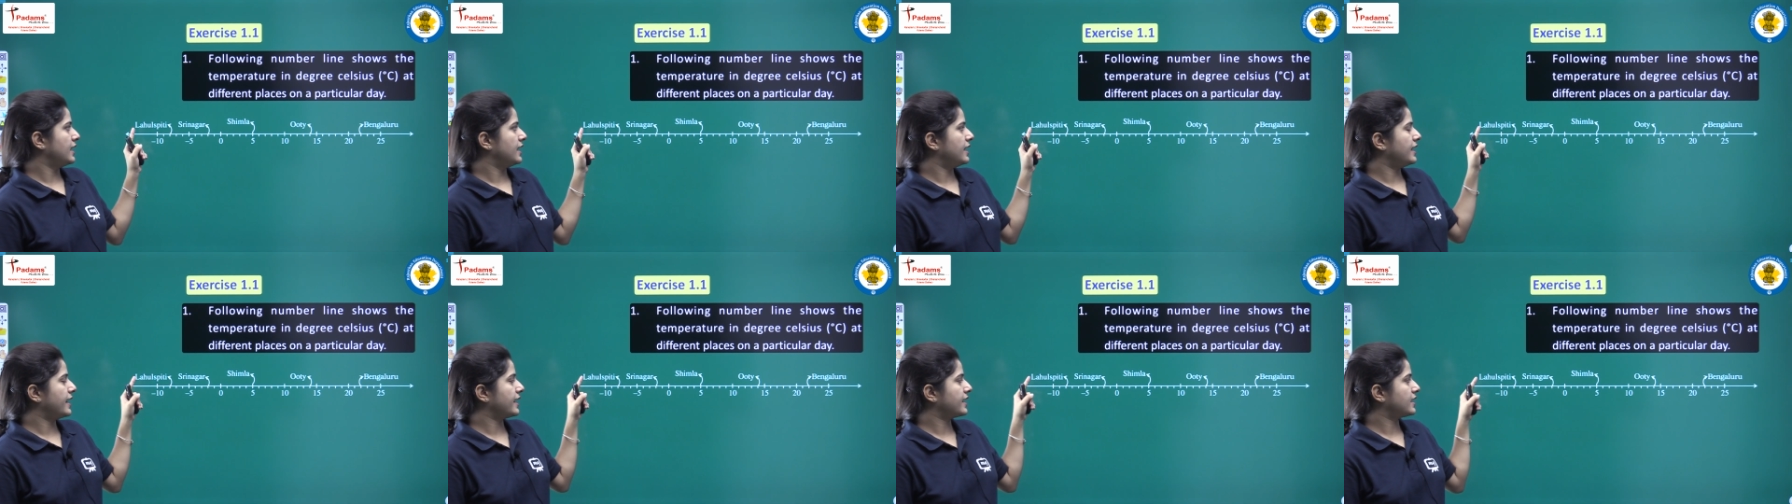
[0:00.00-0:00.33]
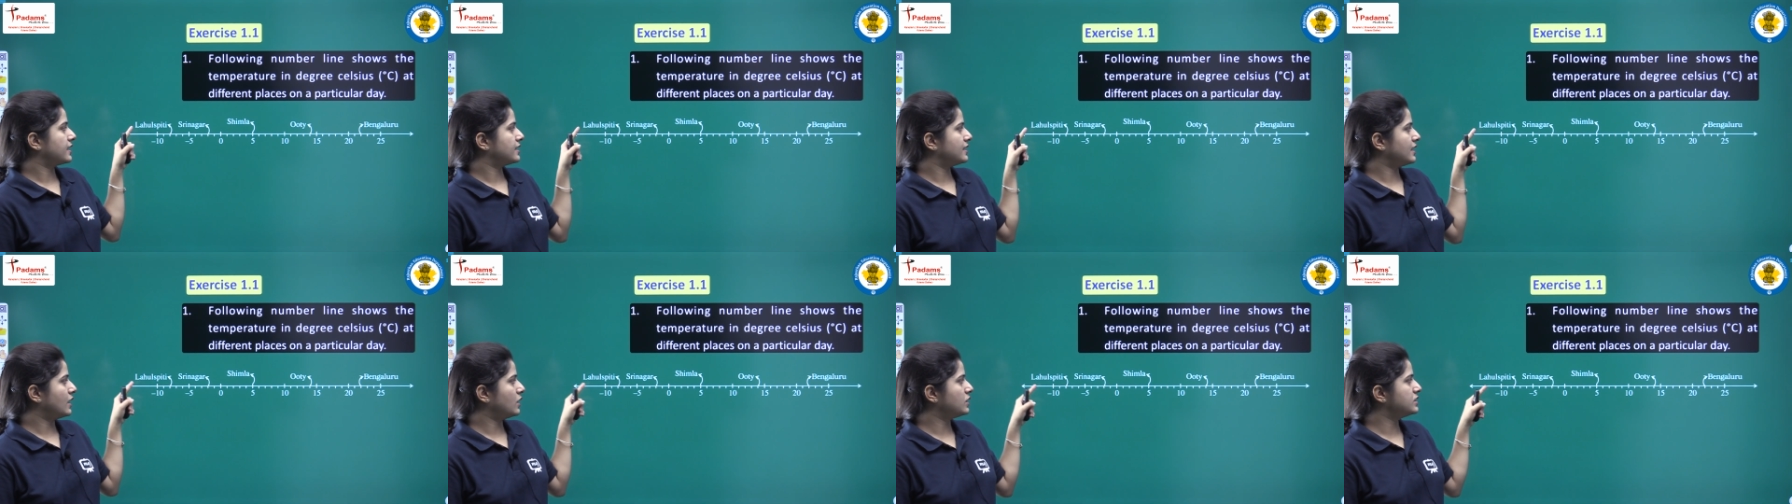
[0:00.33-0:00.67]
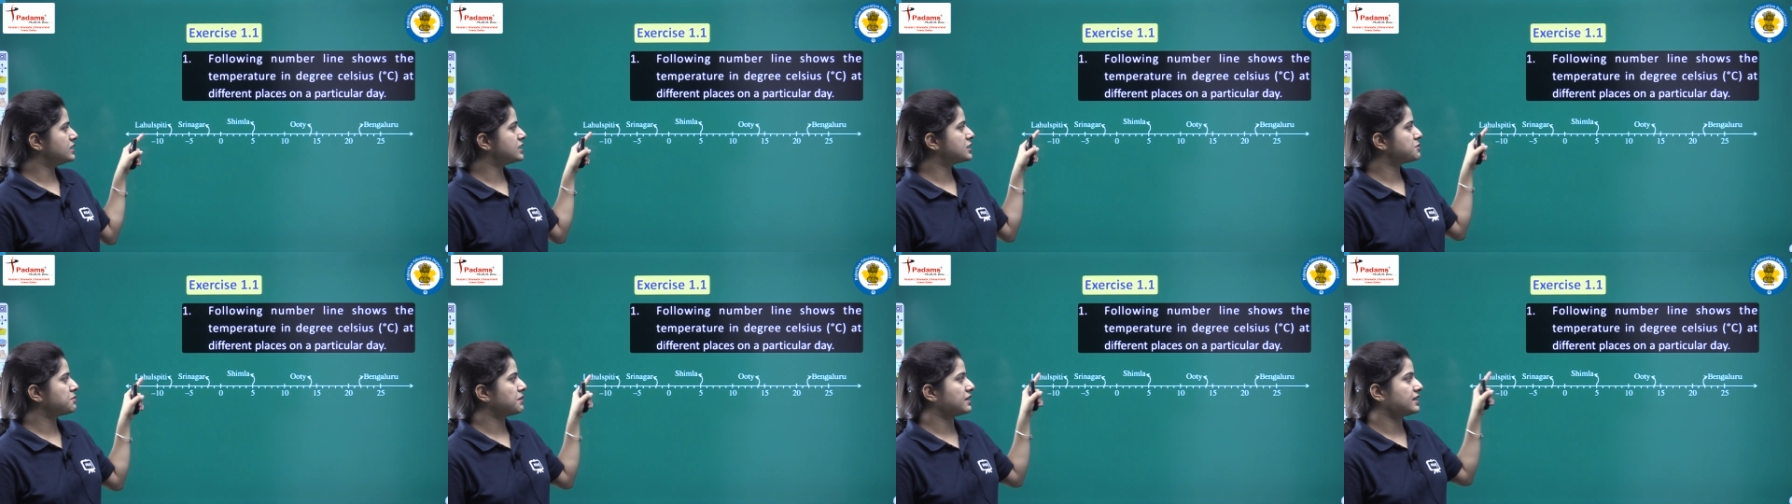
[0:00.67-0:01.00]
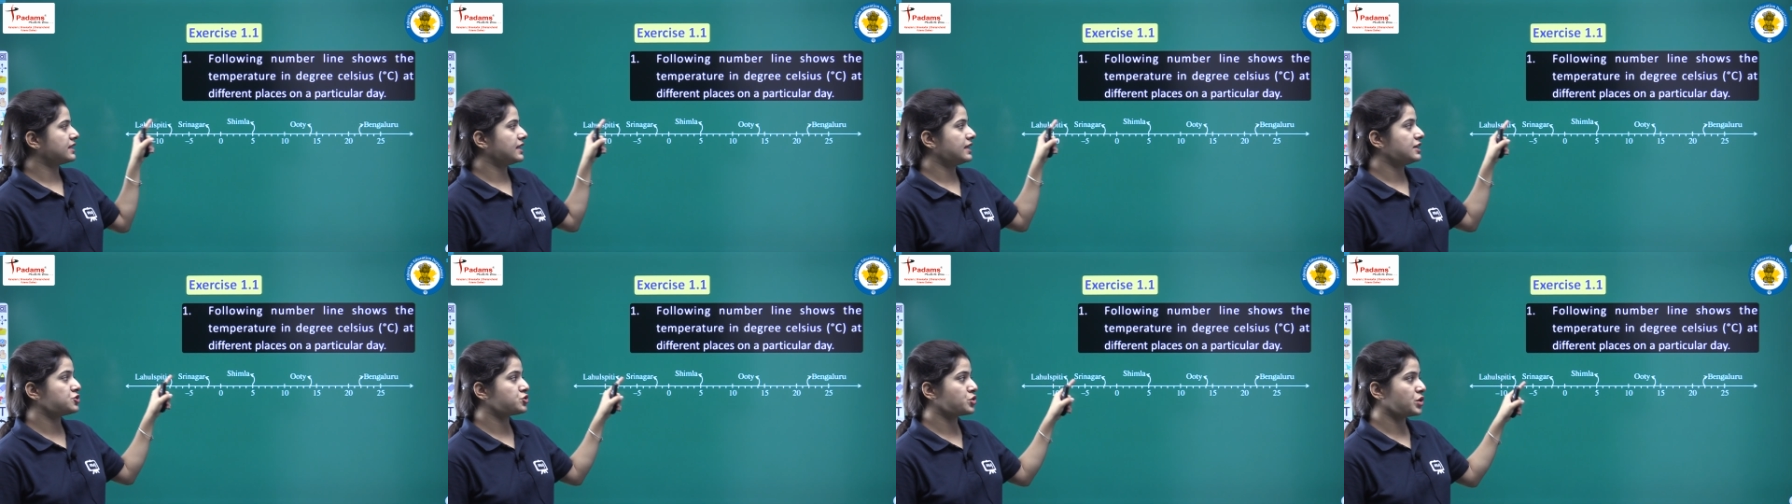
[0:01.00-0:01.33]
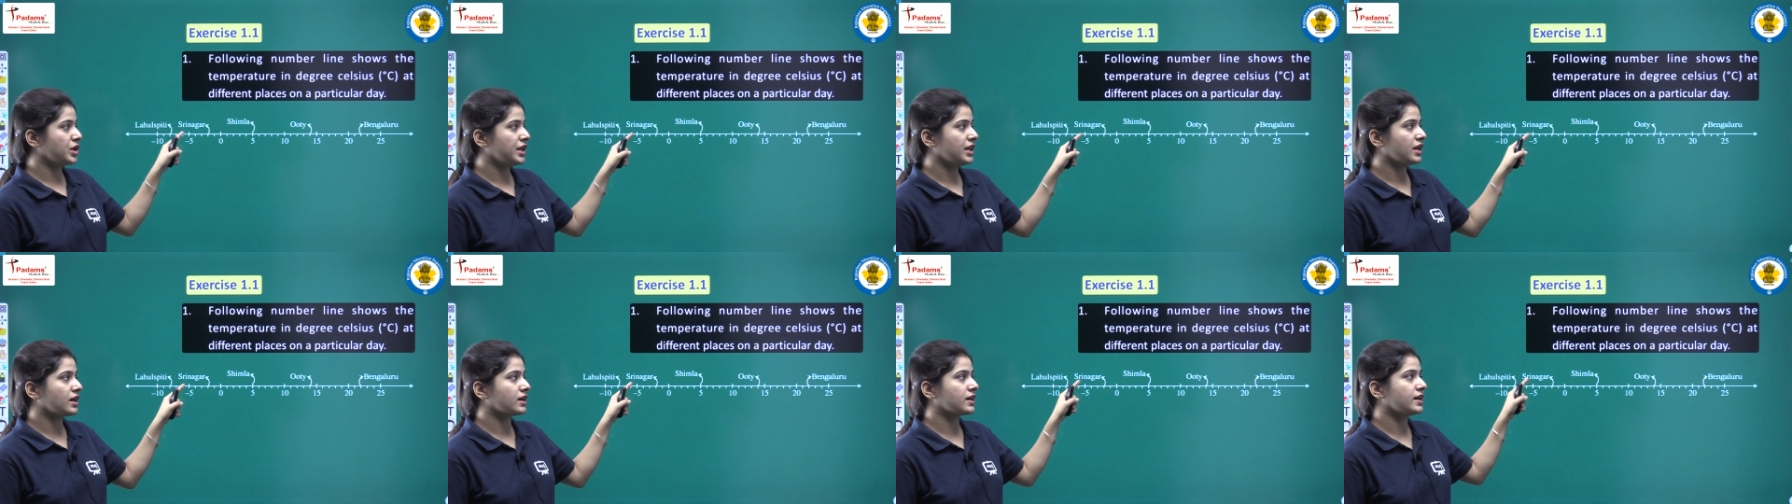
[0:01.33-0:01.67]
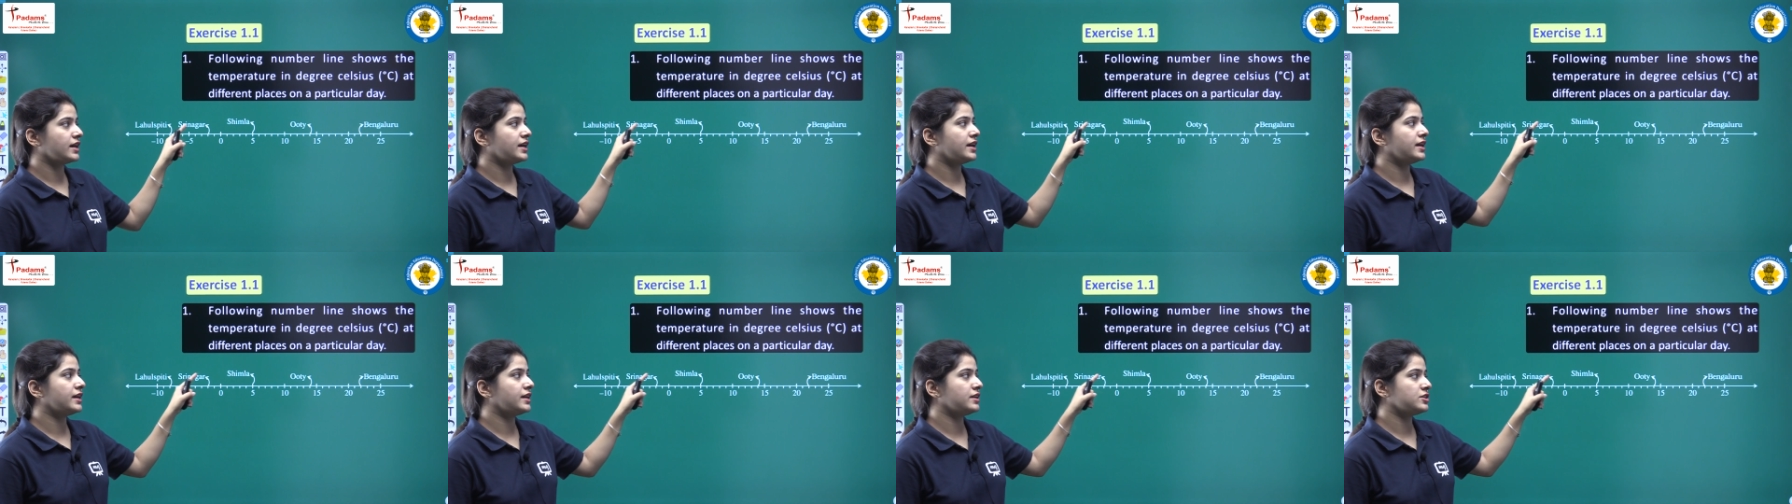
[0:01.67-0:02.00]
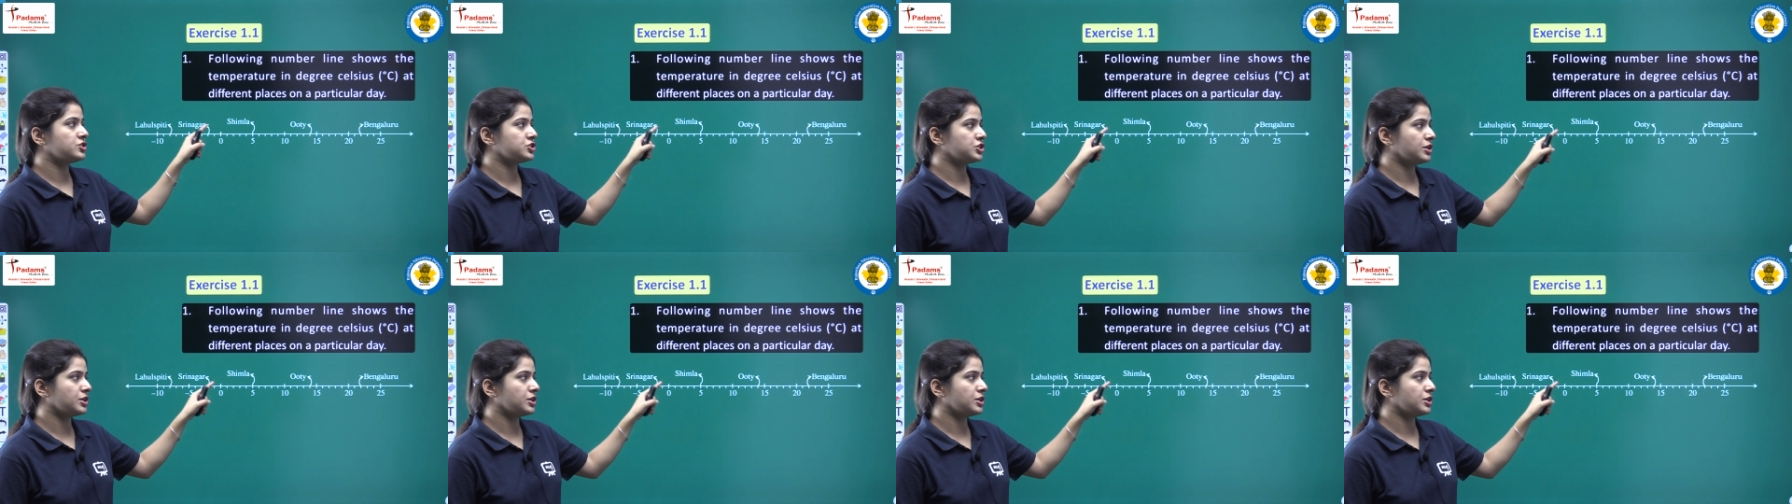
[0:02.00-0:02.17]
like Lahul Spiti, Srinagar,